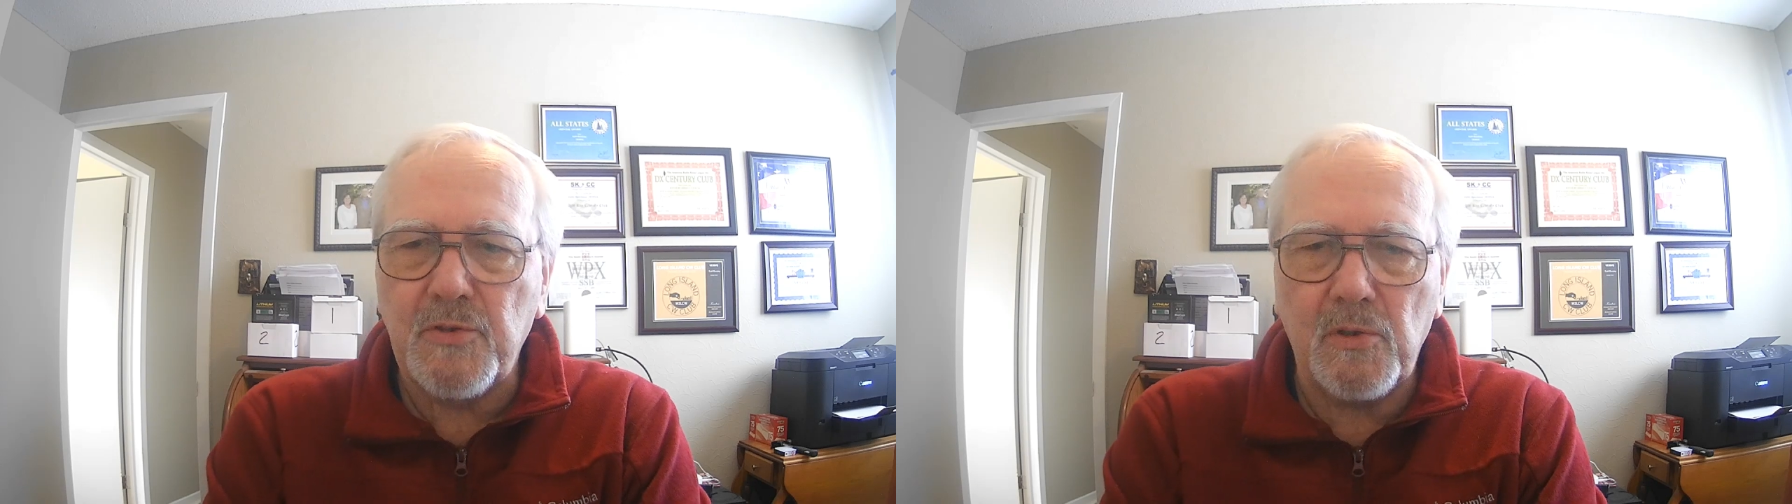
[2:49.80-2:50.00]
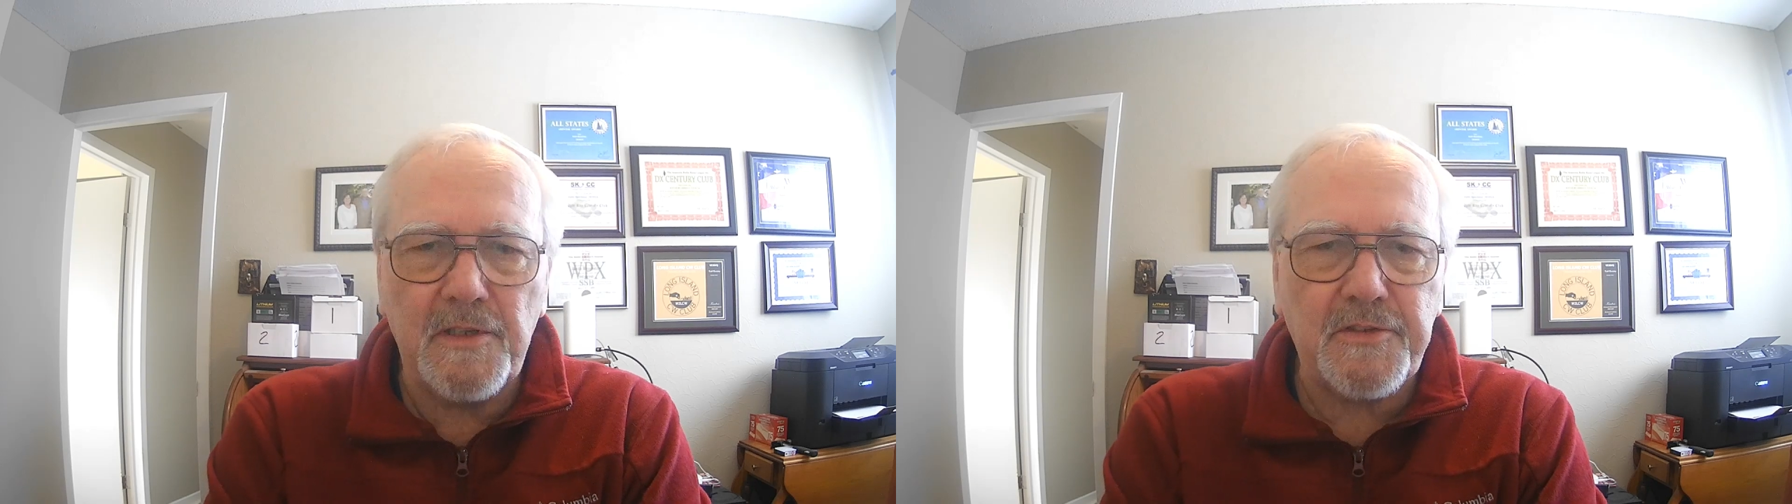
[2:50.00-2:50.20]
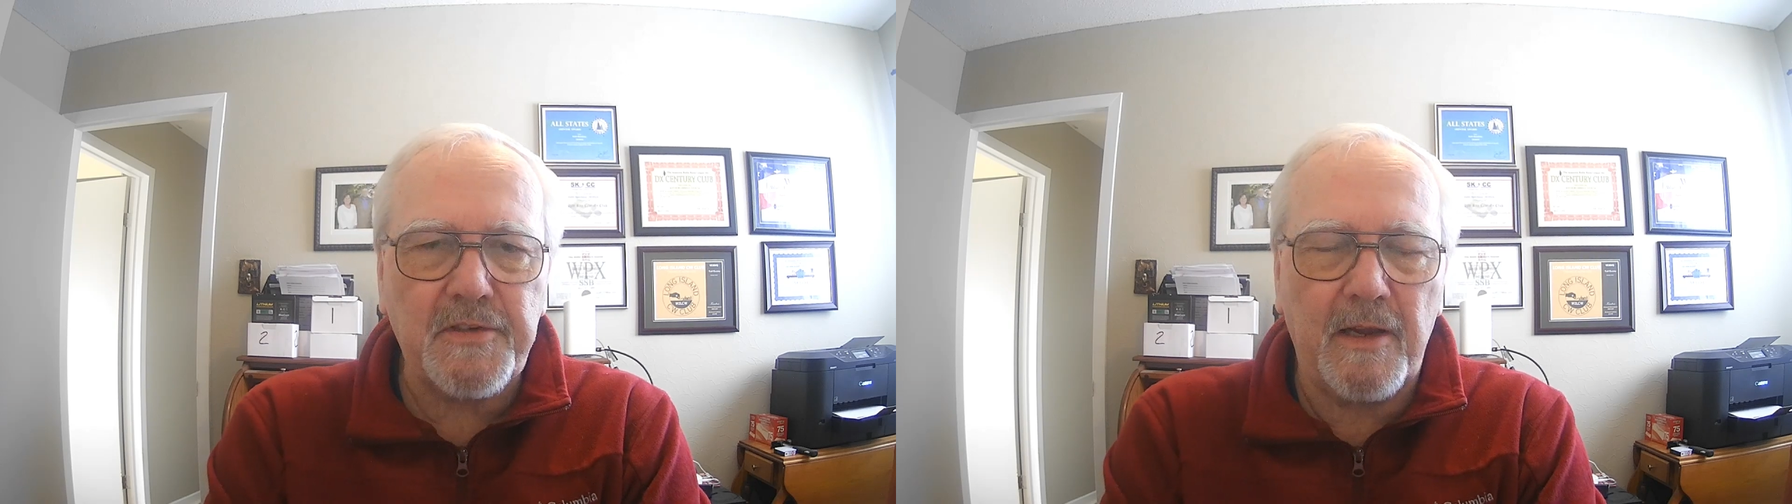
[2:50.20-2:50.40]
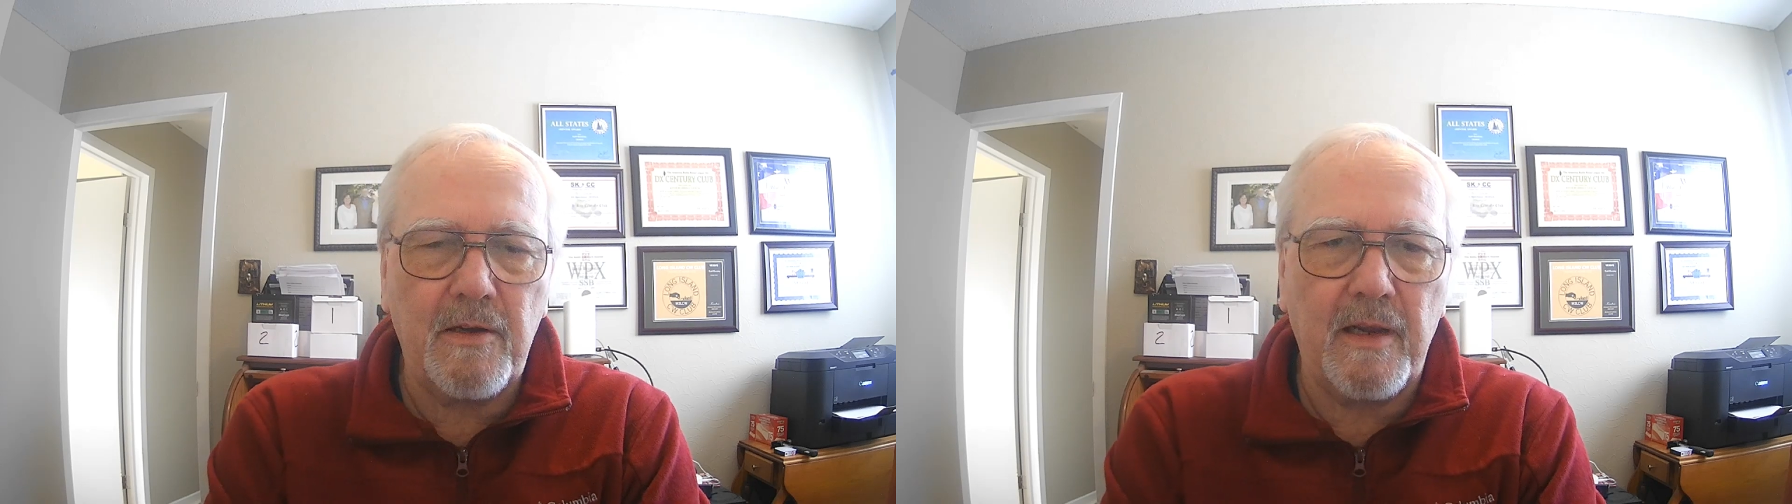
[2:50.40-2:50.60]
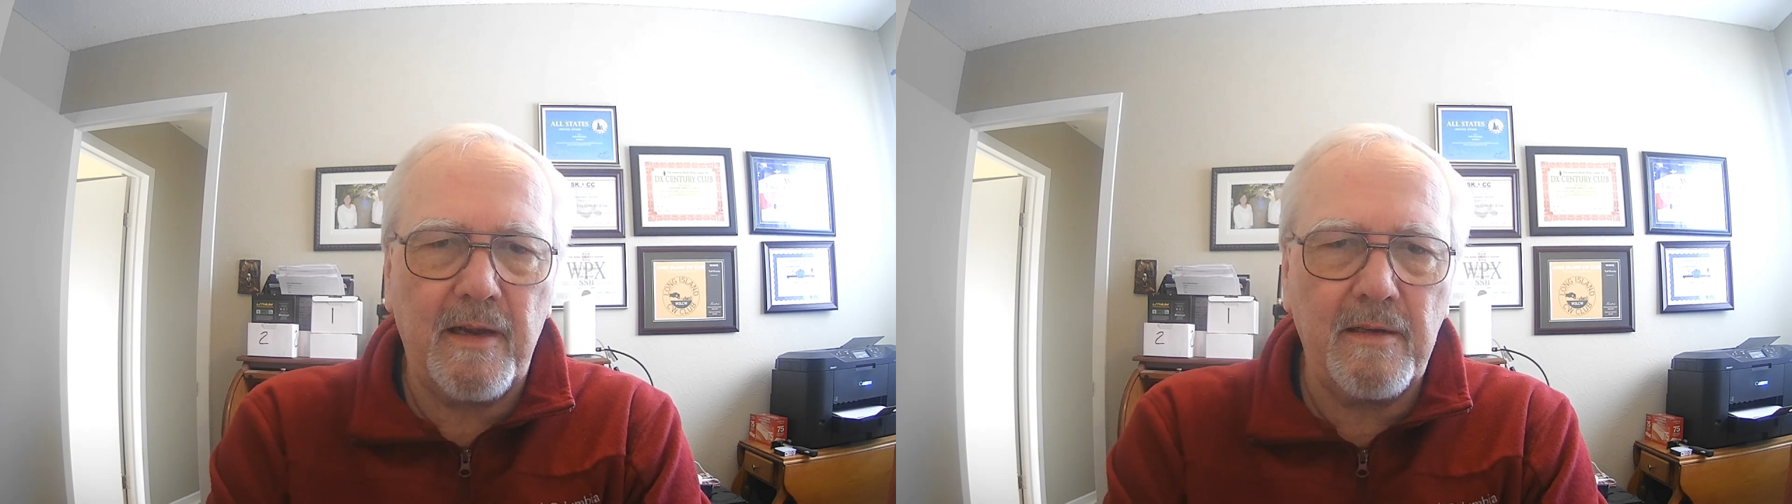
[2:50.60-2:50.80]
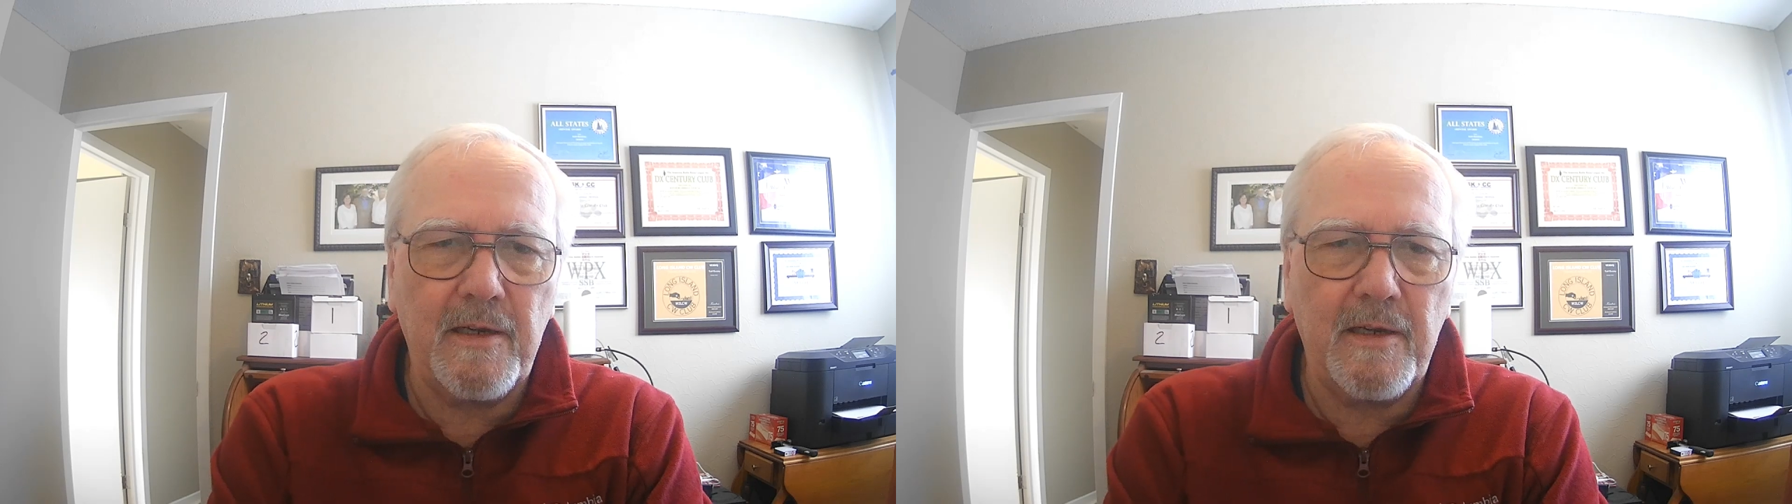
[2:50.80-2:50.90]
So let's say,